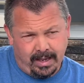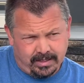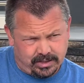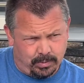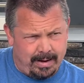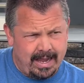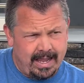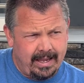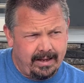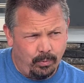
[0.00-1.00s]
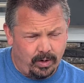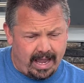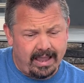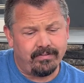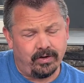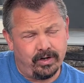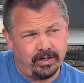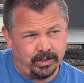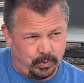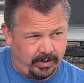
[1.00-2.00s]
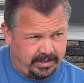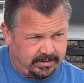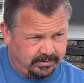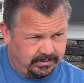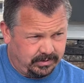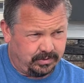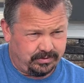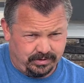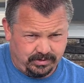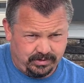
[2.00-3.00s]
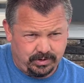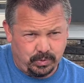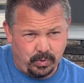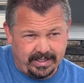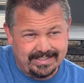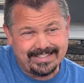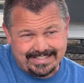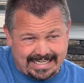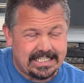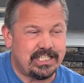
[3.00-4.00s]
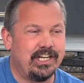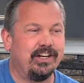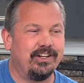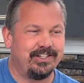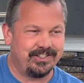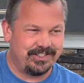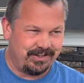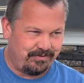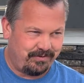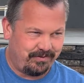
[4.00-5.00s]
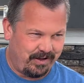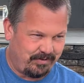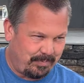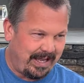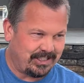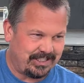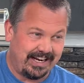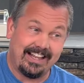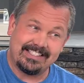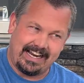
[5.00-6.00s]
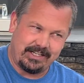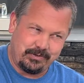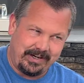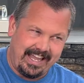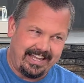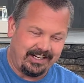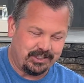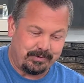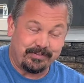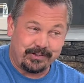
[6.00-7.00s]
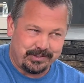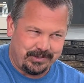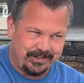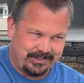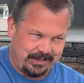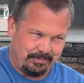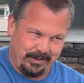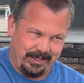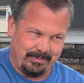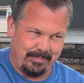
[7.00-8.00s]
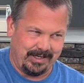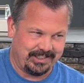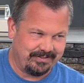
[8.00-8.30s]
So what I have earned in 26 years of the pension. Like I said, I had 28 years, but the first 2 years didn't put into my pension.